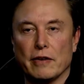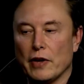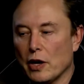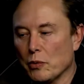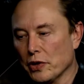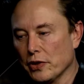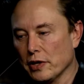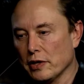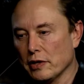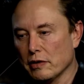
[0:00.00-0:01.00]
Um, and
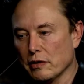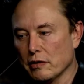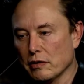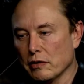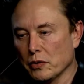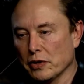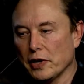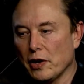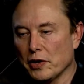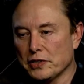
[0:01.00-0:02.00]
with the, with
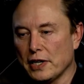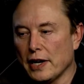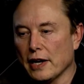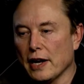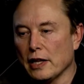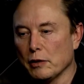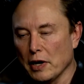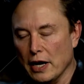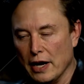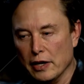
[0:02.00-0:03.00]
the video understanding and,
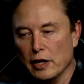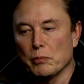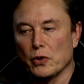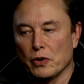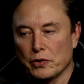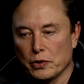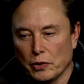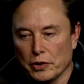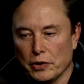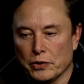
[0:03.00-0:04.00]
the, and improved
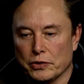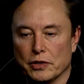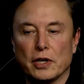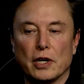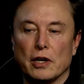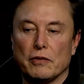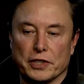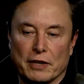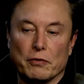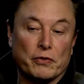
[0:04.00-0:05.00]
tool use,
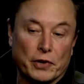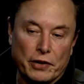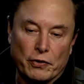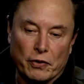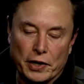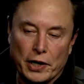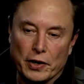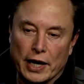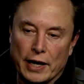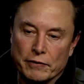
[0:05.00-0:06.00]
for example, for video, for
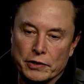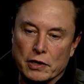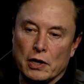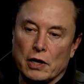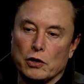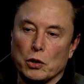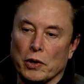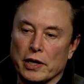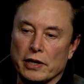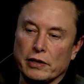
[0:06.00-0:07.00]
video games, you'd
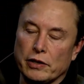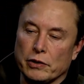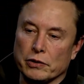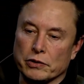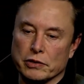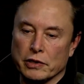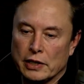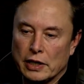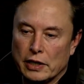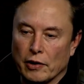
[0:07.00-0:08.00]
want to use
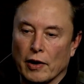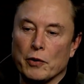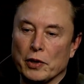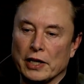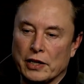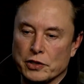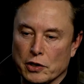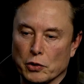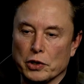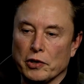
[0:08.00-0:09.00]
you know, Unreal
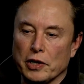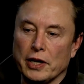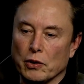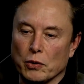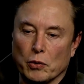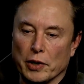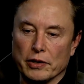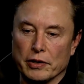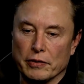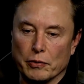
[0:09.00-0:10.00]
Engine or Unity or one
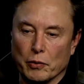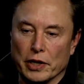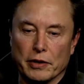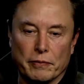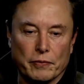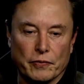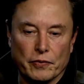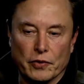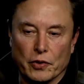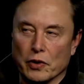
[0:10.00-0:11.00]
of the, one of the,
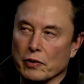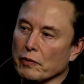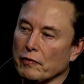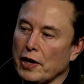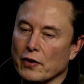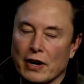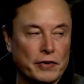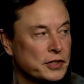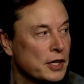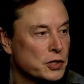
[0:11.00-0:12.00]
the main
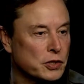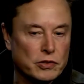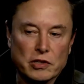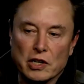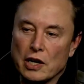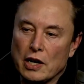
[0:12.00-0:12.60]
graphics engines.